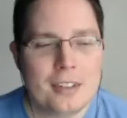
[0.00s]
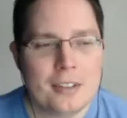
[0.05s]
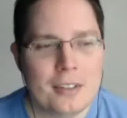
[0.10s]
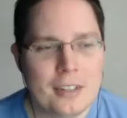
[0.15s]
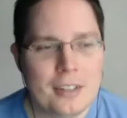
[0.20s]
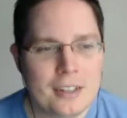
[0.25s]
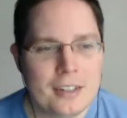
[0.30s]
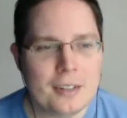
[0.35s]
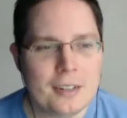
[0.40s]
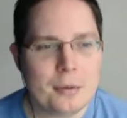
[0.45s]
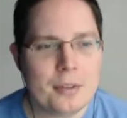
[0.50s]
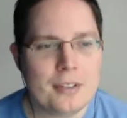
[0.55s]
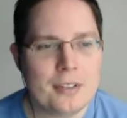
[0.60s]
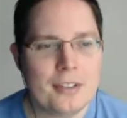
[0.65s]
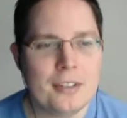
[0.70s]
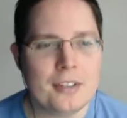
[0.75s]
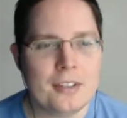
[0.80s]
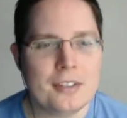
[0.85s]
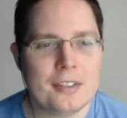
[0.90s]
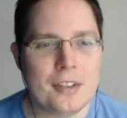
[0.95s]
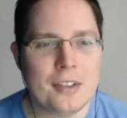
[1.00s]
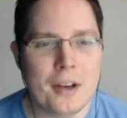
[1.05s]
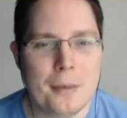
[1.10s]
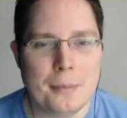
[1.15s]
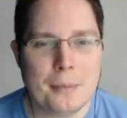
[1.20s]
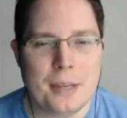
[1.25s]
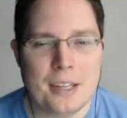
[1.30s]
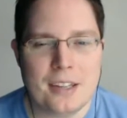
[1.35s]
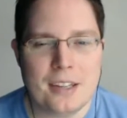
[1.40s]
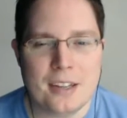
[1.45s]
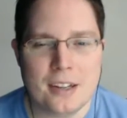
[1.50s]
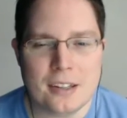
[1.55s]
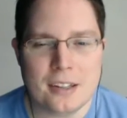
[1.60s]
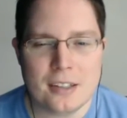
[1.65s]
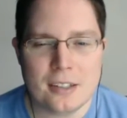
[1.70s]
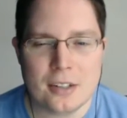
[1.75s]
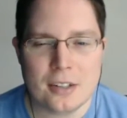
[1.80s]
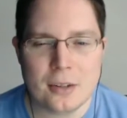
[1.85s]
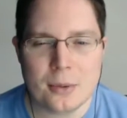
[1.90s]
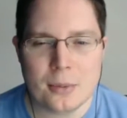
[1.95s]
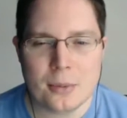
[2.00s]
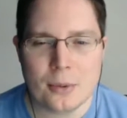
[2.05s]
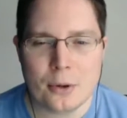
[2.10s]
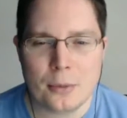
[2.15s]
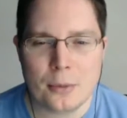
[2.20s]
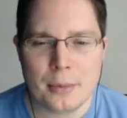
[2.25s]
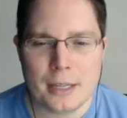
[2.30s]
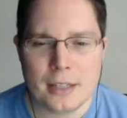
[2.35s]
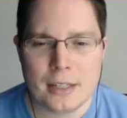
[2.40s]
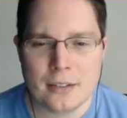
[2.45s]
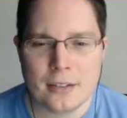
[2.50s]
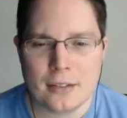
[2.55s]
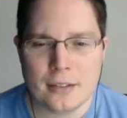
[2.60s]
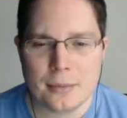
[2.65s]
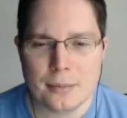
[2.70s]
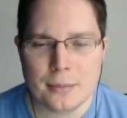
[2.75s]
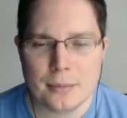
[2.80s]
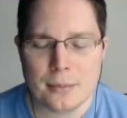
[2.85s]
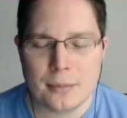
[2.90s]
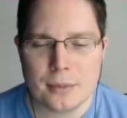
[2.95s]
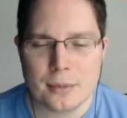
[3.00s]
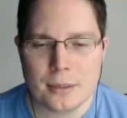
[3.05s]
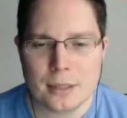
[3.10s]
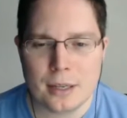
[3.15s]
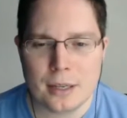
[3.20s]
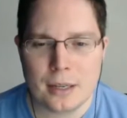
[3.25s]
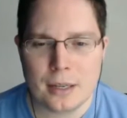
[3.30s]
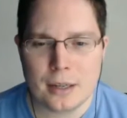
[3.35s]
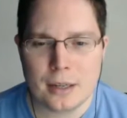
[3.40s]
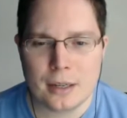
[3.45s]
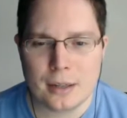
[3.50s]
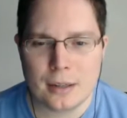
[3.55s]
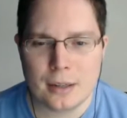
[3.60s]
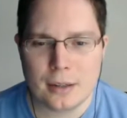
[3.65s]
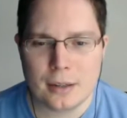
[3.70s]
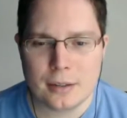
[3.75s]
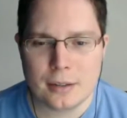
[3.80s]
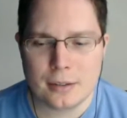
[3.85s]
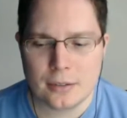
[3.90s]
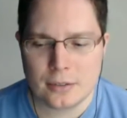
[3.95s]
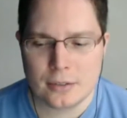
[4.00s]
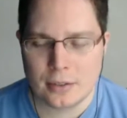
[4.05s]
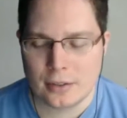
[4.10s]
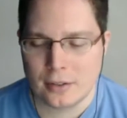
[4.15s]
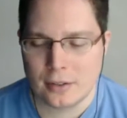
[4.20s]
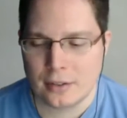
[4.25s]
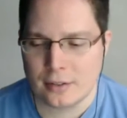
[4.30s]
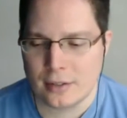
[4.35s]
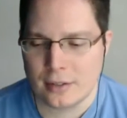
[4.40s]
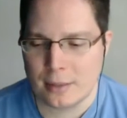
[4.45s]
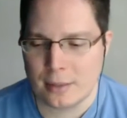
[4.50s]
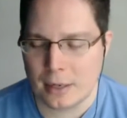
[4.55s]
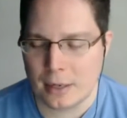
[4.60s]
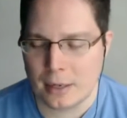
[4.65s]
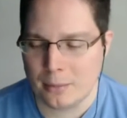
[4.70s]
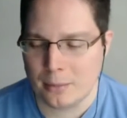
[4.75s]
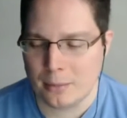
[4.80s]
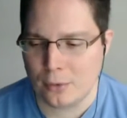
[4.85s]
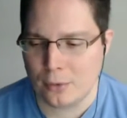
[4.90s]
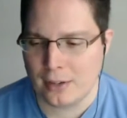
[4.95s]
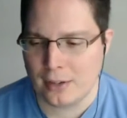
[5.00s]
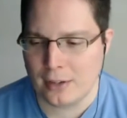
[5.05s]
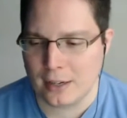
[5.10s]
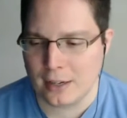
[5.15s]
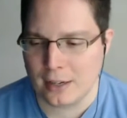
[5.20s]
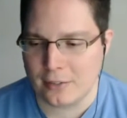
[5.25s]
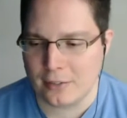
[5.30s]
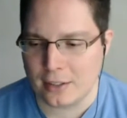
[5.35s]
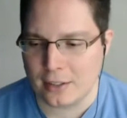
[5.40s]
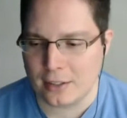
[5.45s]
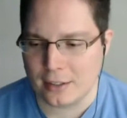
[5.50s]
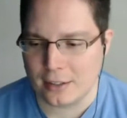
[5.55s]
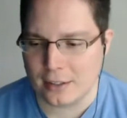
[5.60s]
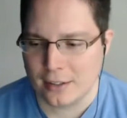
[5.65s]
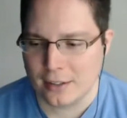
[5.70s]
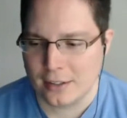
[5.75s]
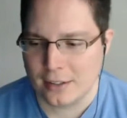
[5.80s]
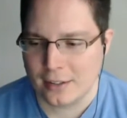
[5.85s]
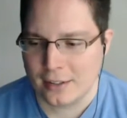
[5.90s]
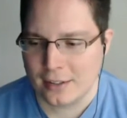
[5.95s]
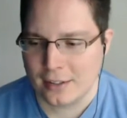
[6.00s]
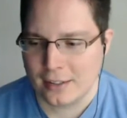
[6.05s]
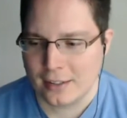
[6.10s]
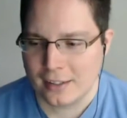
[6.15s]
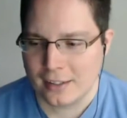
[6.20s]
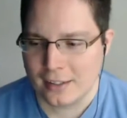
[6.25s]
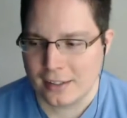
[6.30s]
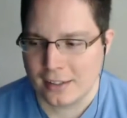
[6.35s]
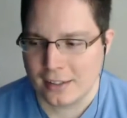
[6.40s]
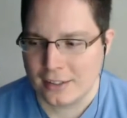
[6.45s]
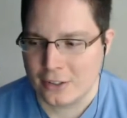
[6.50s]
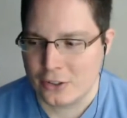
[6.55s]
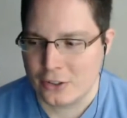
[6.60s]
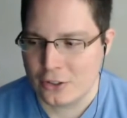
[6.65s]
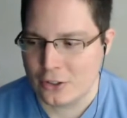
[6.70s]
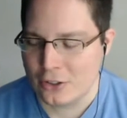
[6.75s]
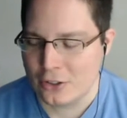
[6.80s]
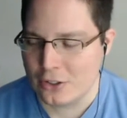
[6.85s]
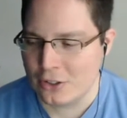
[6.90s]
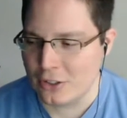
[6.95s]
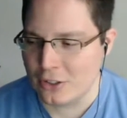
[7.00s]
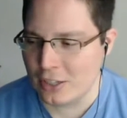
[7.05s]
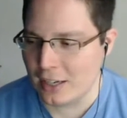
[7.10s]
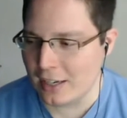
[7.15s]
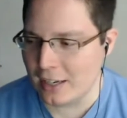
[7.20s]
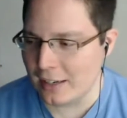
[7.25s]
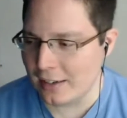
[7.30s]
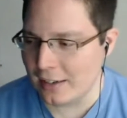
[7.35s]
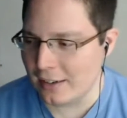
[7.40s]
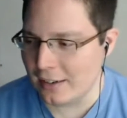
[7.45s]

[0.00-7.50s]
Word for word: a, wasn't there a zombie young adult romance uh, series? They made a movie out of it. Shit.